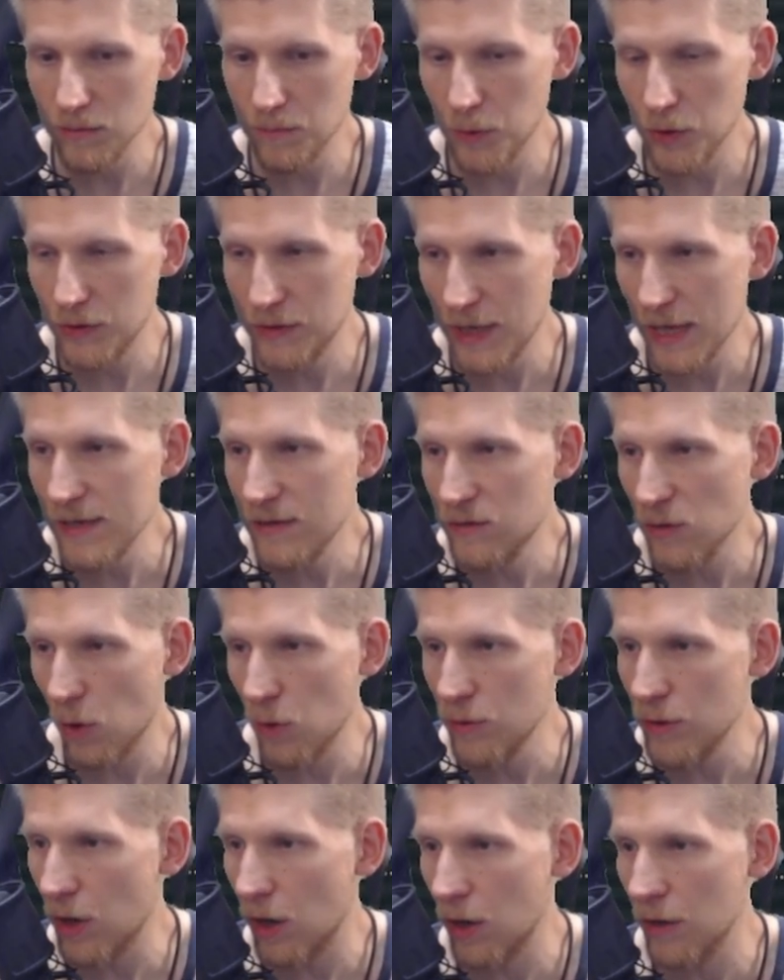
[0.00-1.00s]
but they
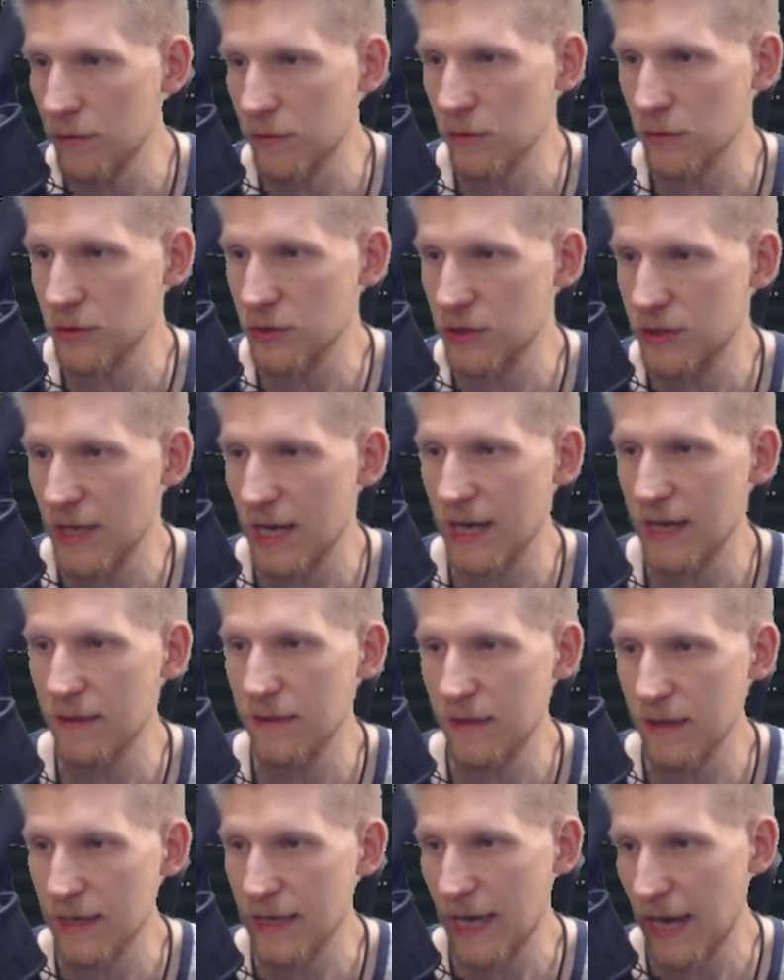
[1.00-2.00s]
don't
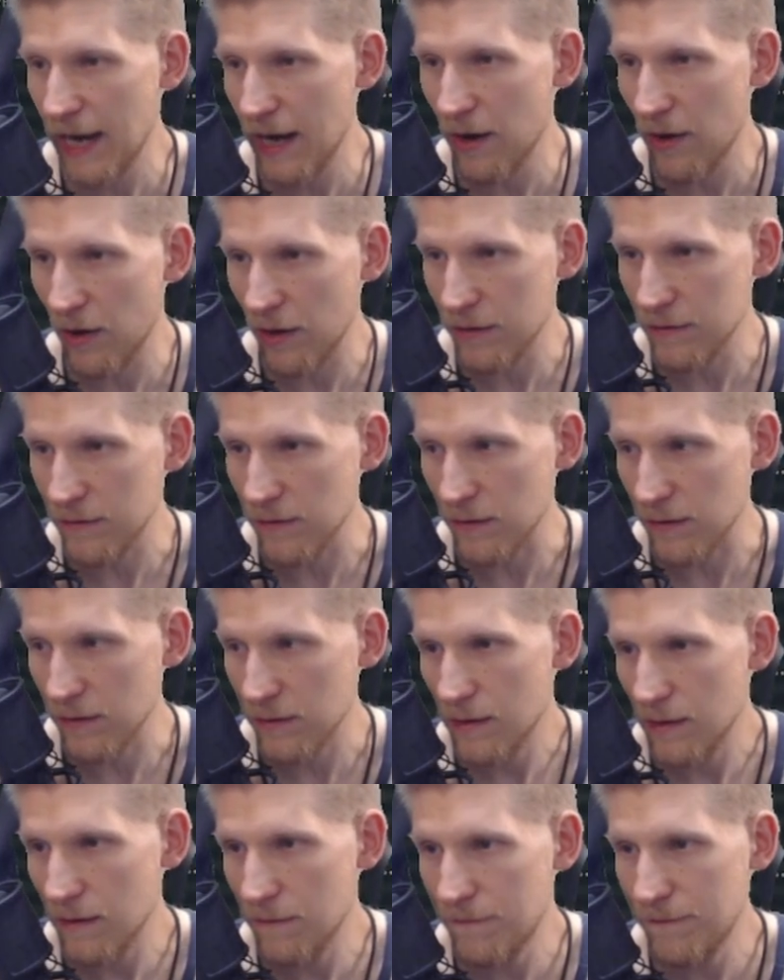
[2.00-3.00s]
understand the character,
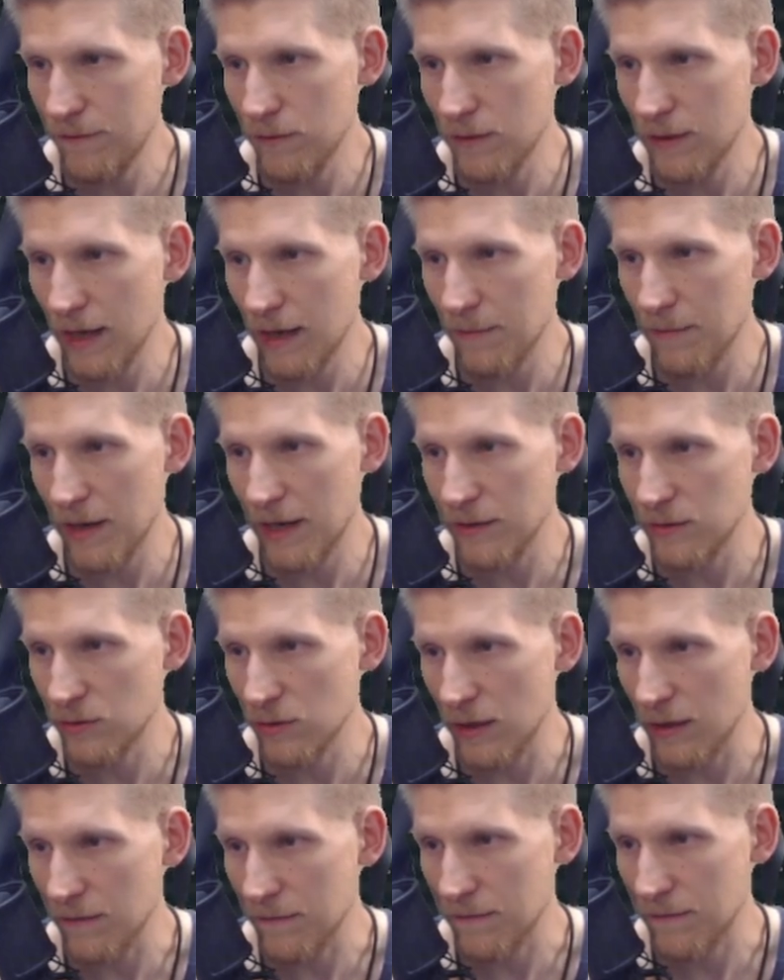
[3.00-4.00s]
if you get my
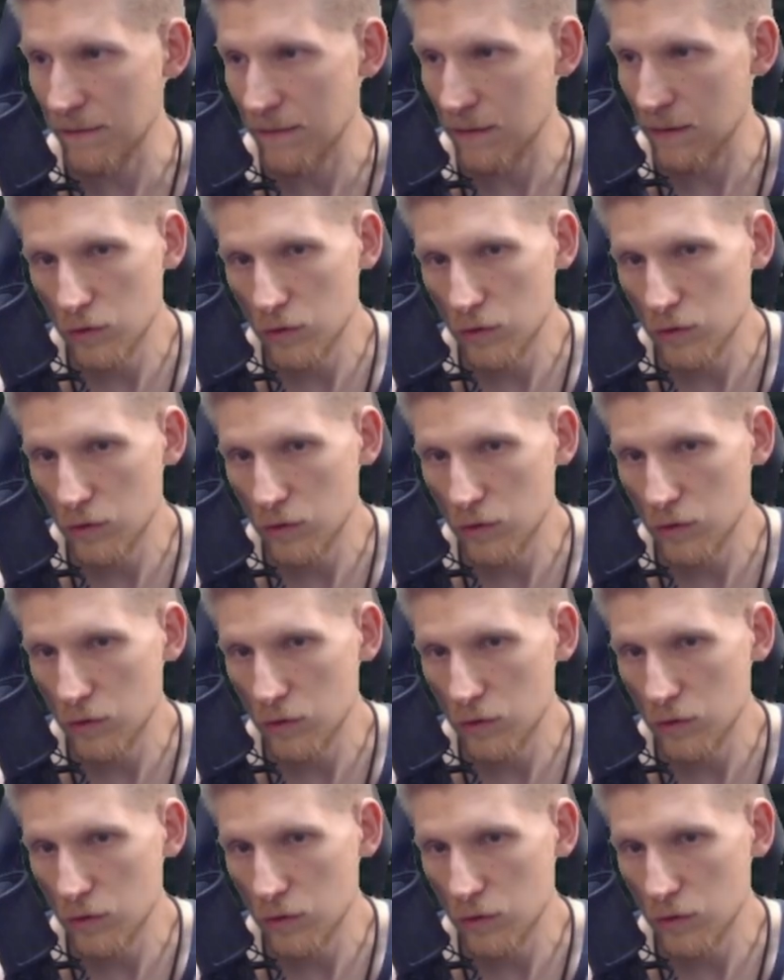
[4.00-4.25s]
drift.